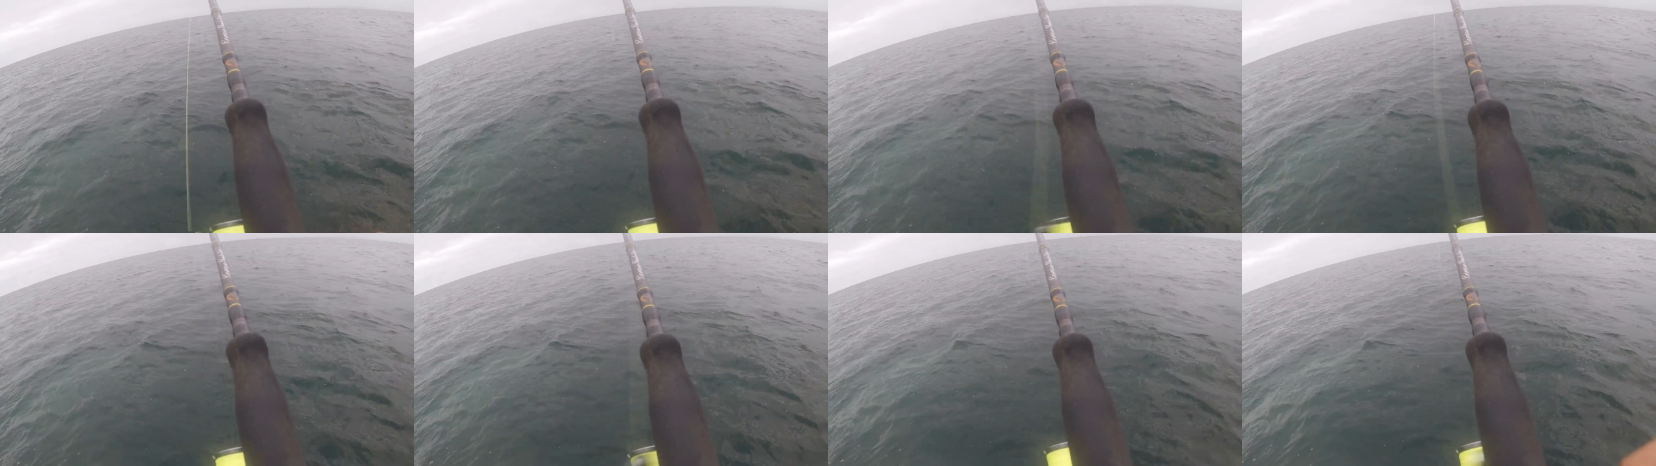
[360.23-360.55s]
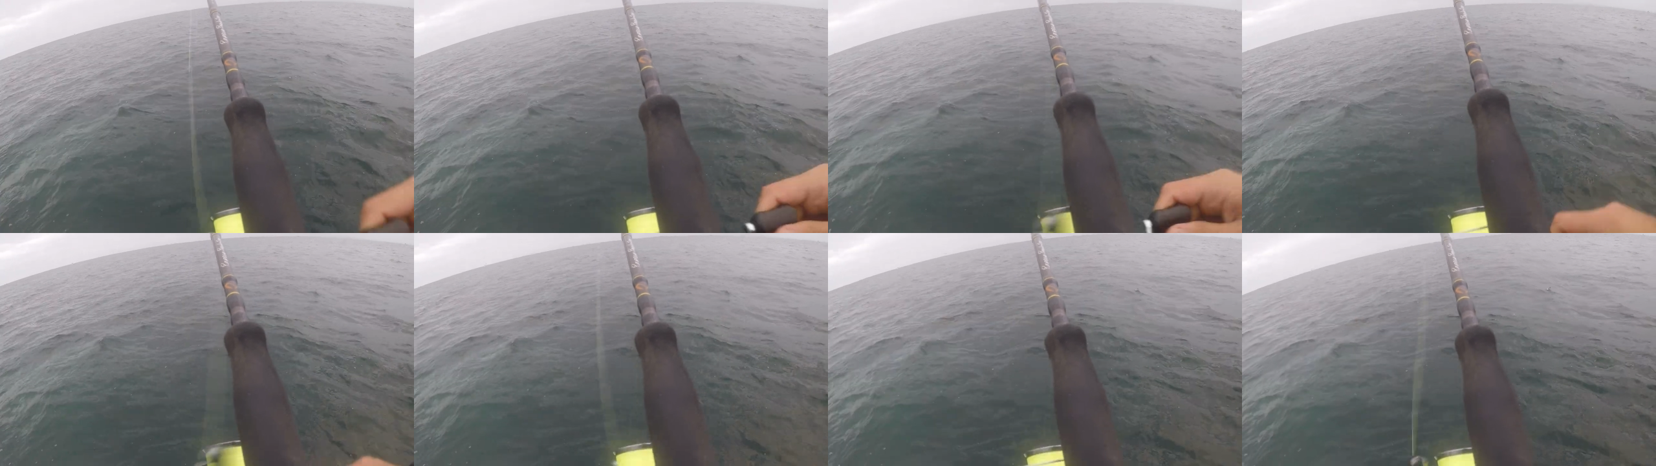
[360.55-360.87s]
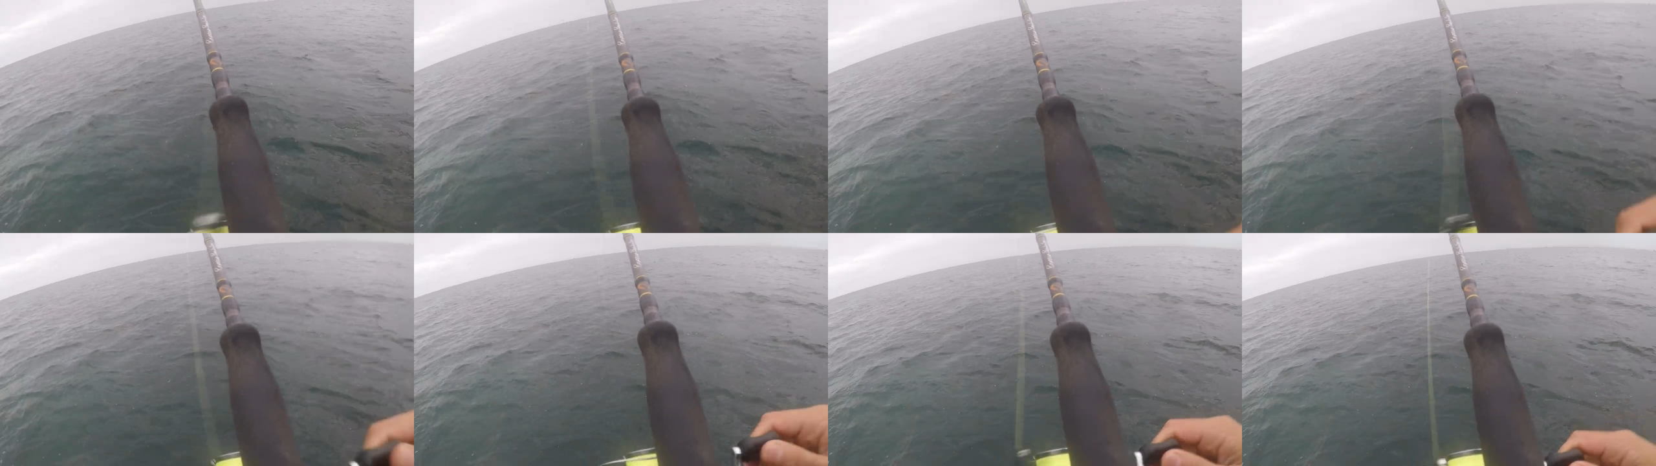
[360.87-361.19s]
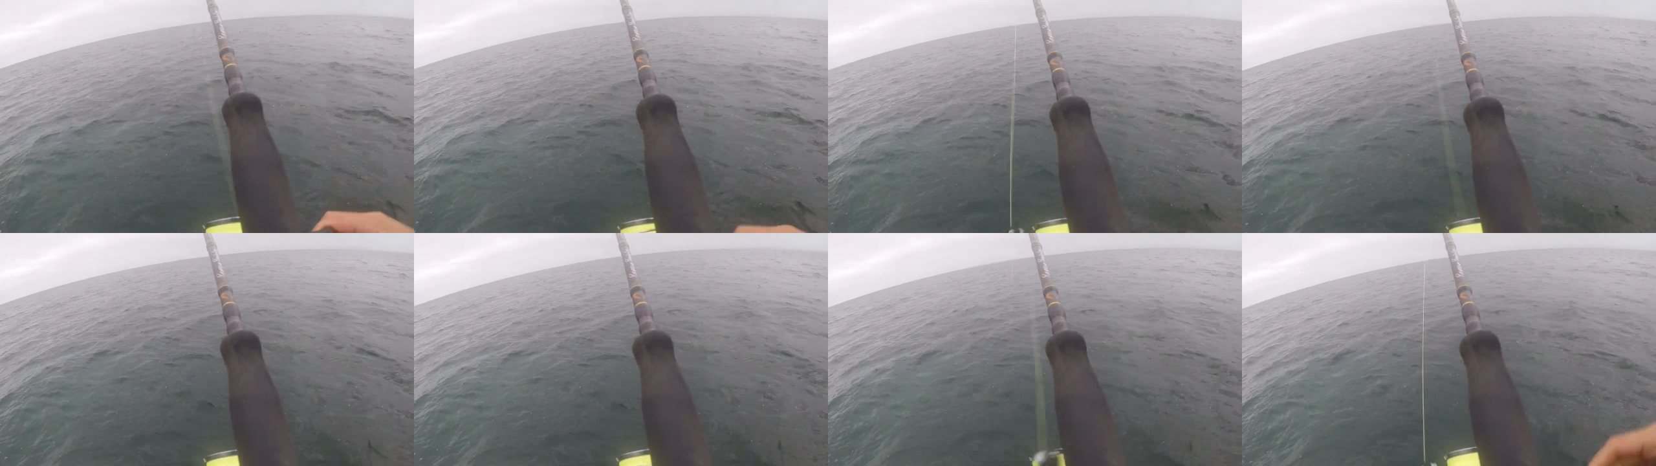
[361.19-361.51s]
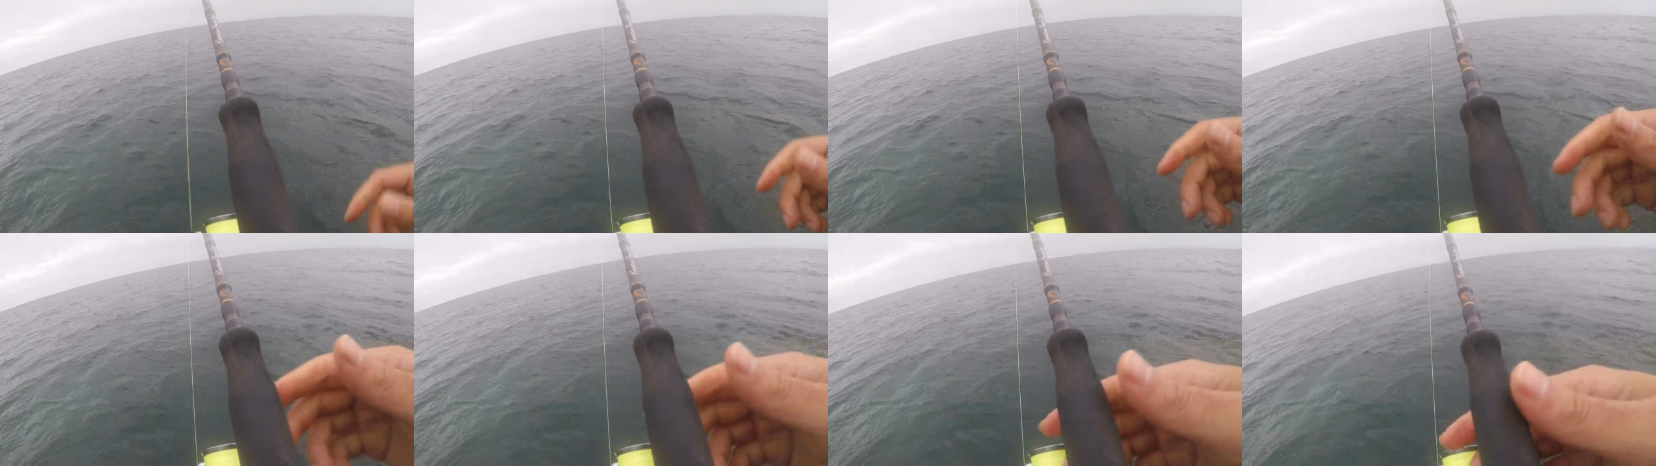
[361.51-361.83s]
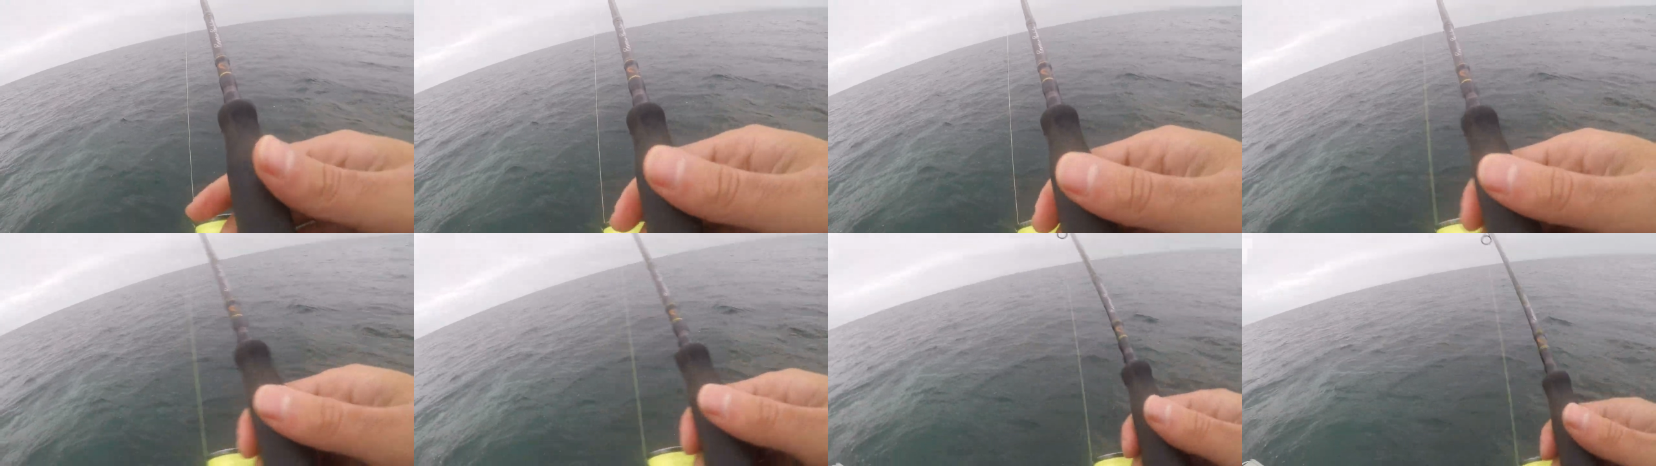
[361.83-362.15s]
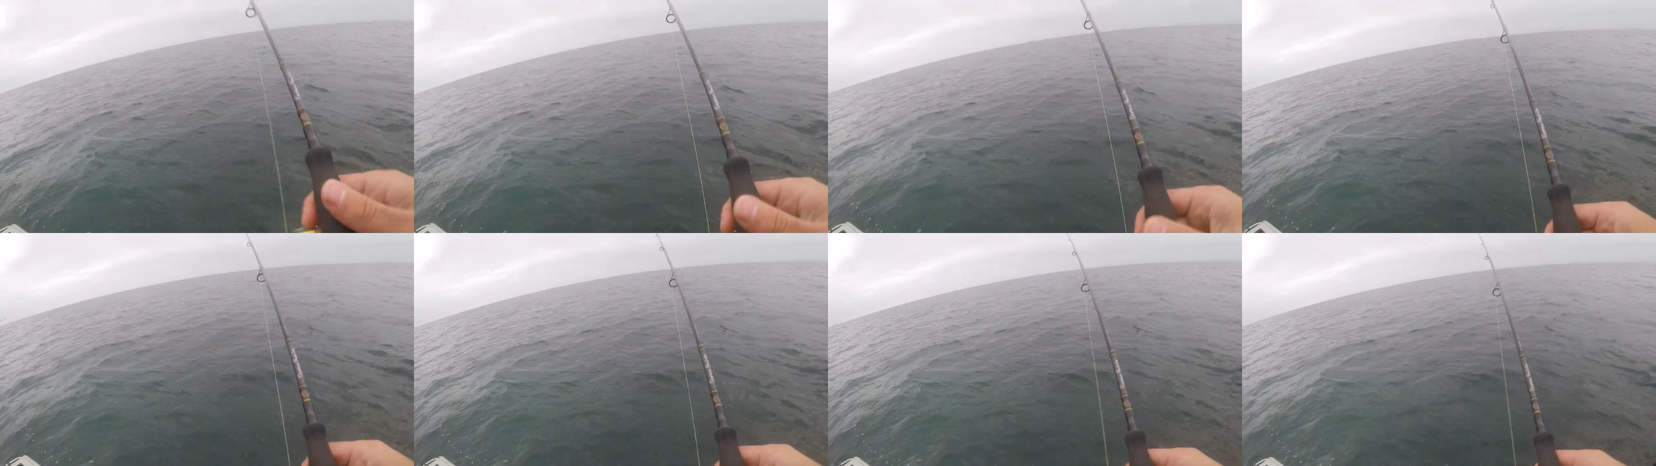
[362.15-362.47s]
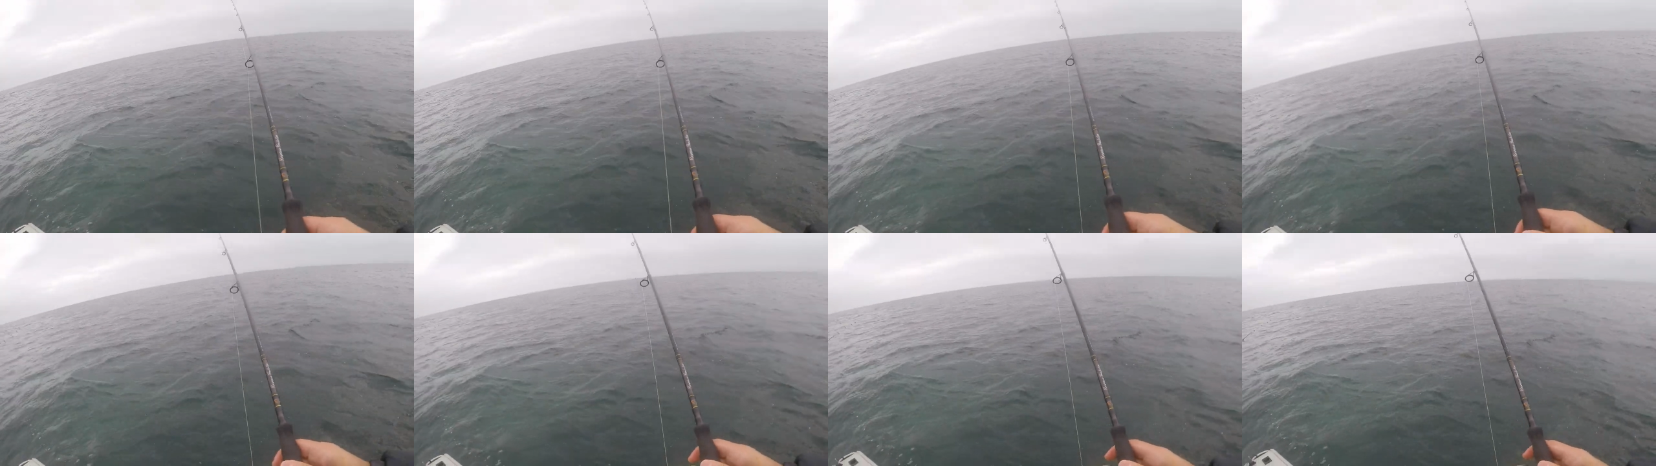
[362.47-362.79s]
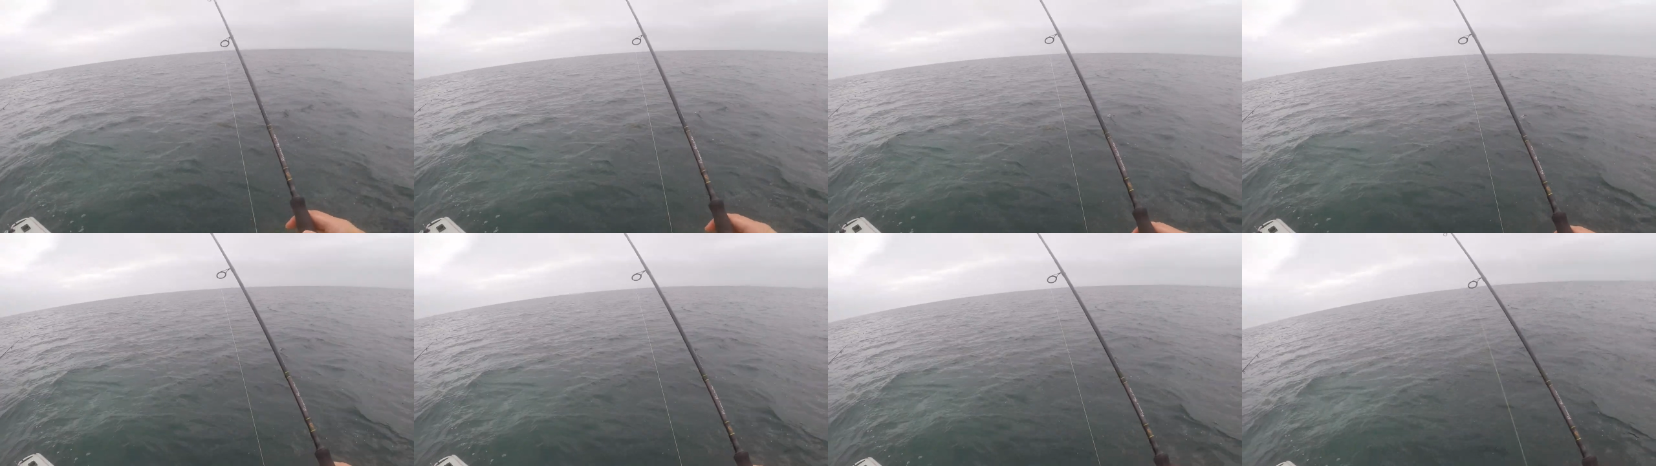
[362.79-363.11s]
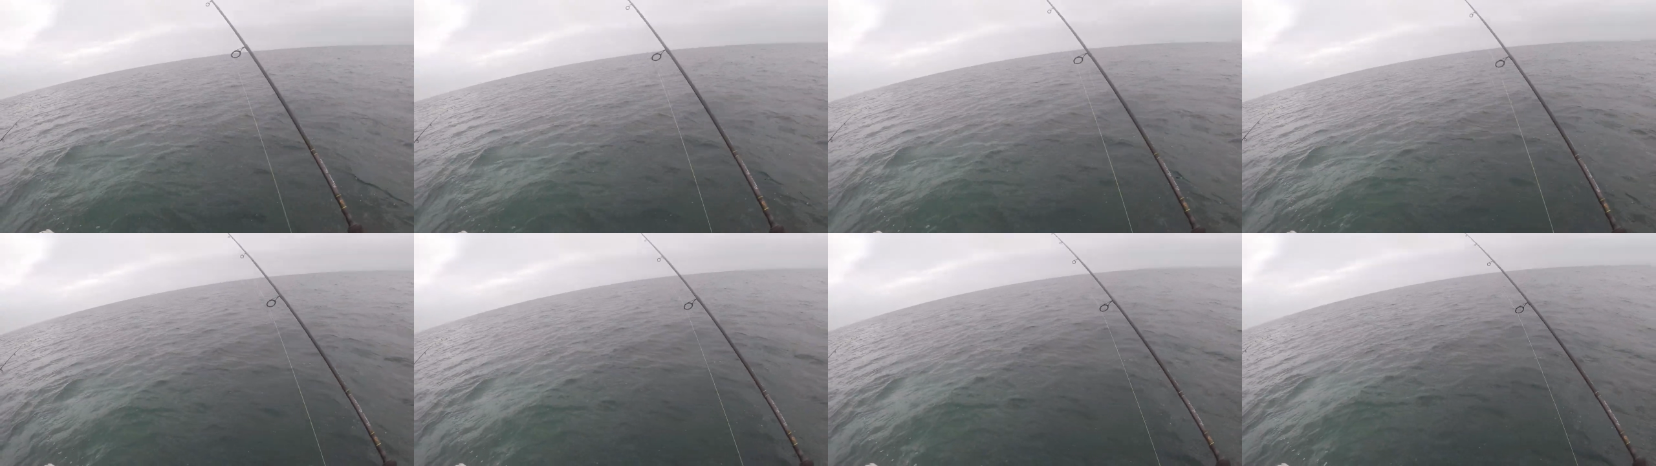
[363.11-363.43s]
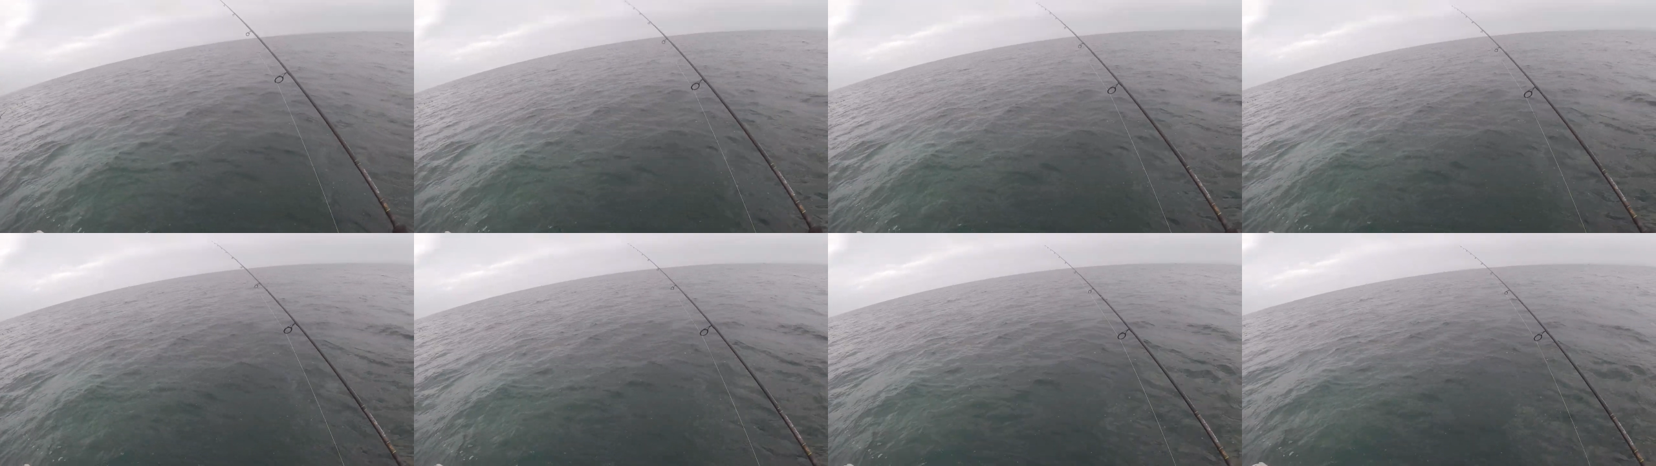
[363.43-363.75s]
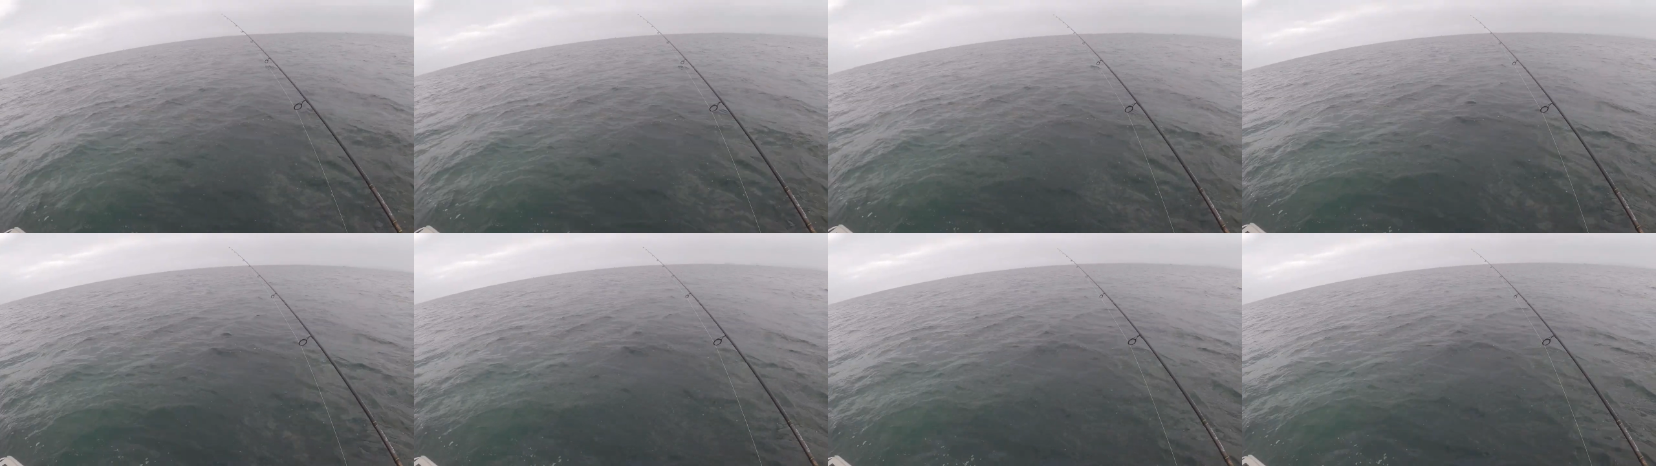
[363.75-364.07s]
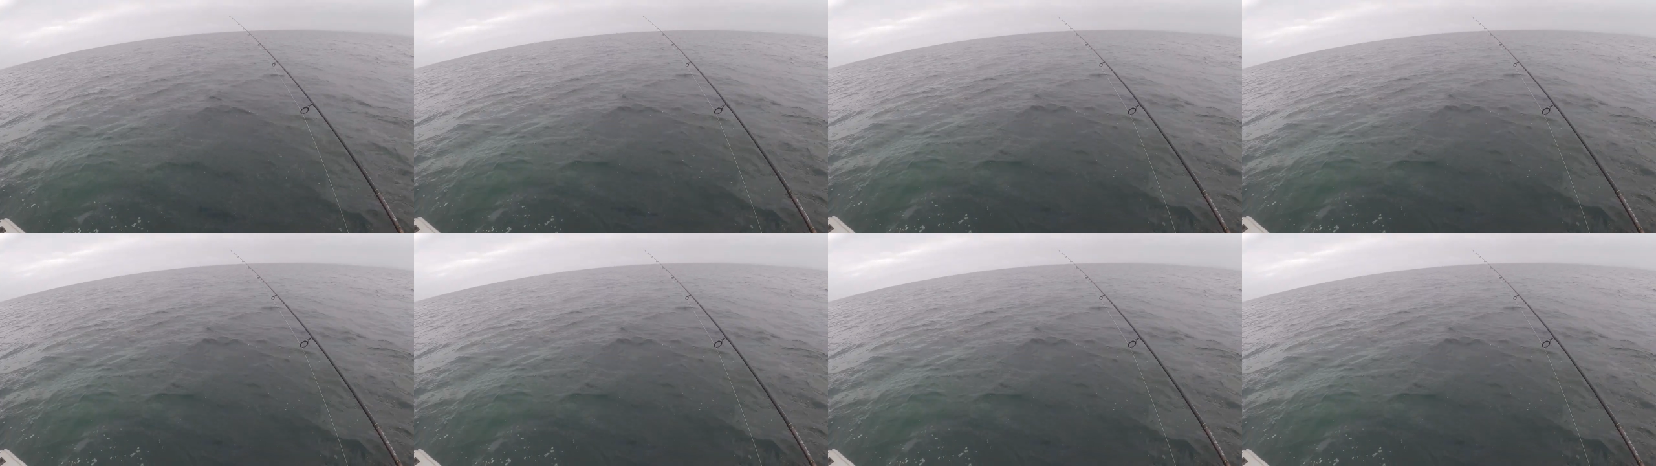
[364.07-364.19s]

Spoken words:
Nobody's mouth can be seen.